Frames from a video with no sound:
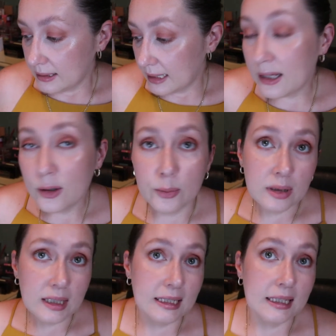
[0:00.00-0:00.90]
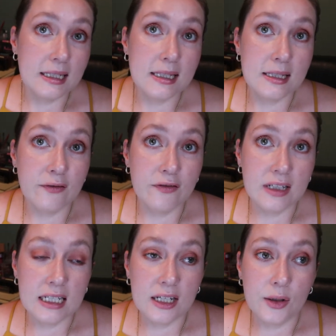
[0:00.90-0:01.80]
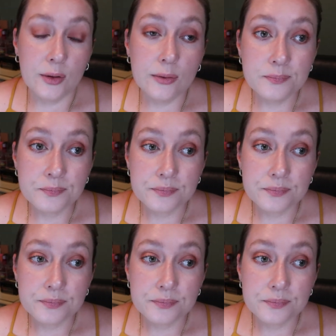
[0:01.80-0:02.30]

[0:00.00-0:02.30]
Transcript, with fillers: I hope you like this video.